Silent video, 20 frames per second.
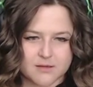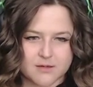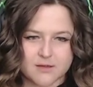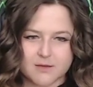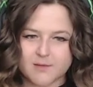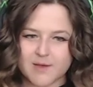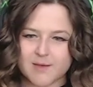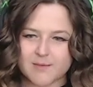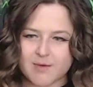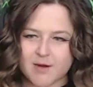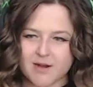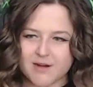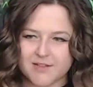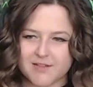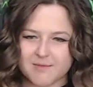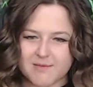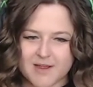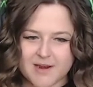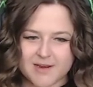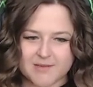Oh, wait, part of the
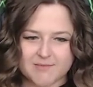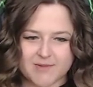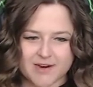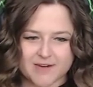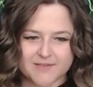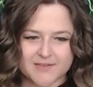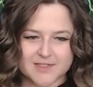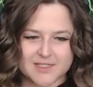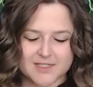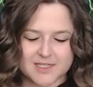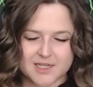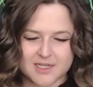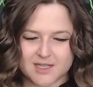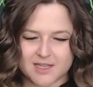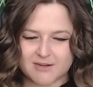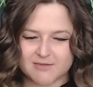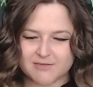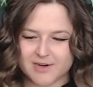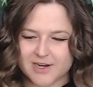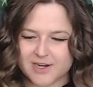better breakfast is if
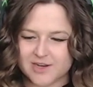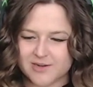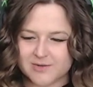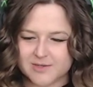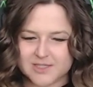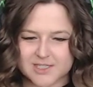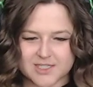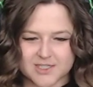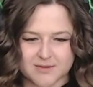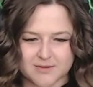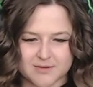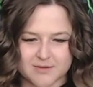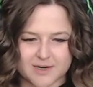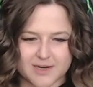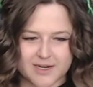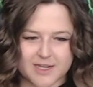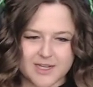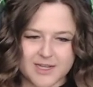they read you a story?